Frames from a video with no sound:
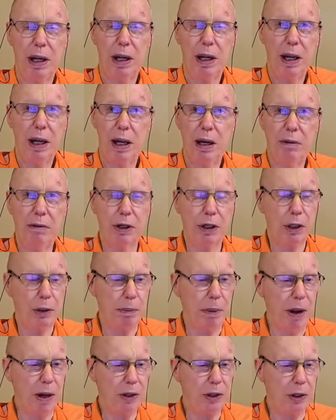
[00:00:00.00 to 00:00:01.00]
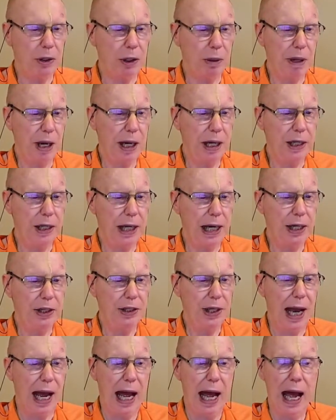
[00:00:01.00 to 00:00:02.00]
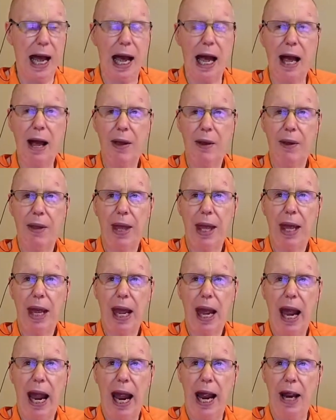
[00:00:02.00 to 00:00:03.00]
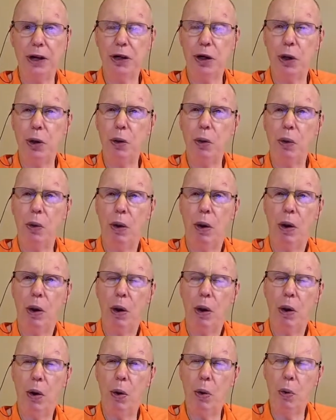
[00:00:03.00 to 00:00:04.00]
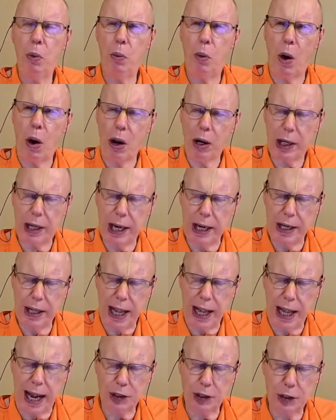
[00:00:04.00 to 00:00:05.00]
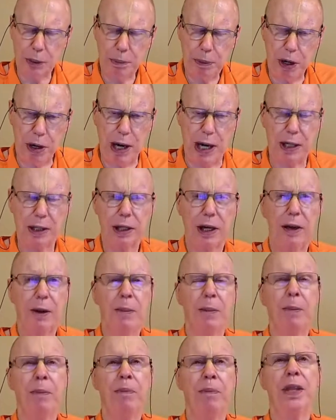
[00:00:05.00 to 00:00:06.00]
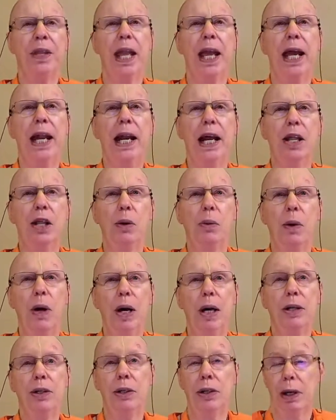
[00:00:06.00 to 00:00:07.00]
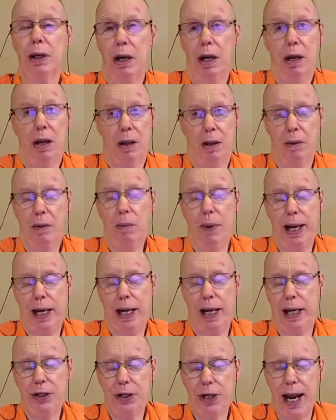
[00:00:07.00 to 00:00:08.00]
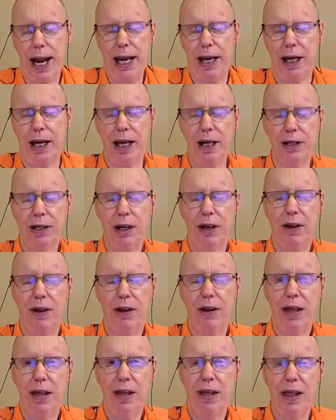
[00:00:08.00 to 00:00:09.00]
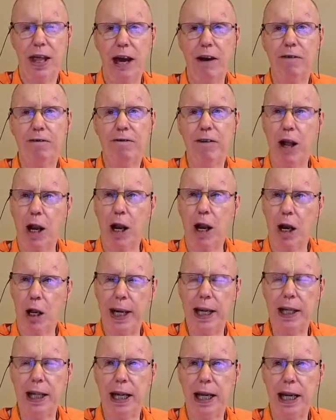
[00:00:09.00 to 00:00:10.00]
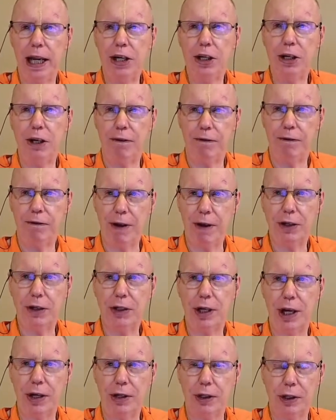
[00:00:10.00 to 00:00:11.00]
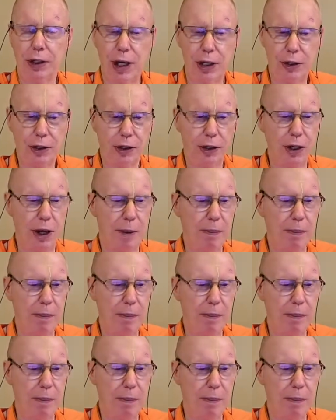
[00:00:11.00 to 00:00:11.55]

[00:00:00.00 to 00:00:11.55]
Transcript: responsibilities are and who work in that spirit, in other words, we can take it, they're following the Ishavasya system.